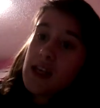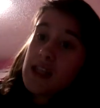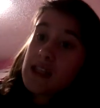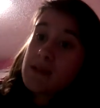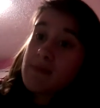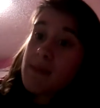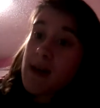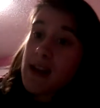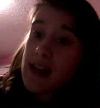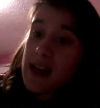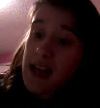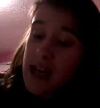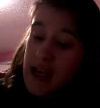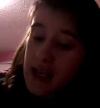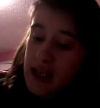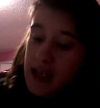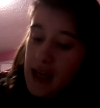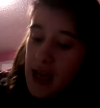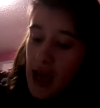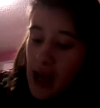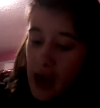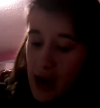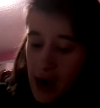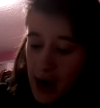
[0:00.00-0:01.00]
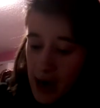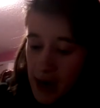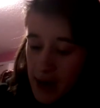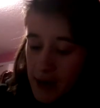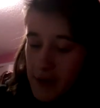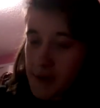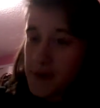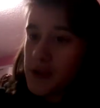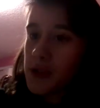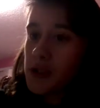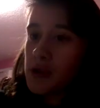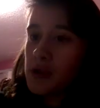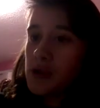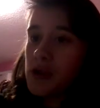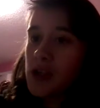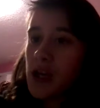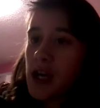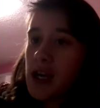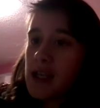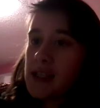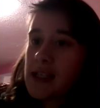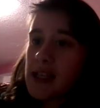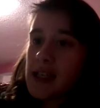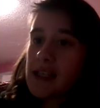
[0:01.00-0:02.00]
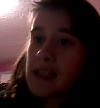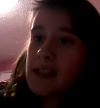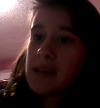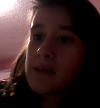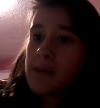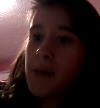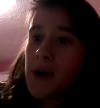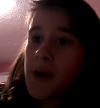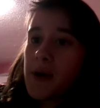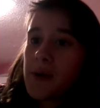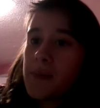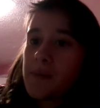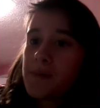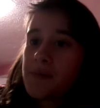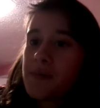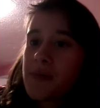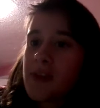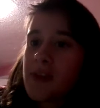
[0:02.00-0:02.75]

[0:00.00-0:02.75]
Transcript: it's a Monday and I have two giant tests tomorrow.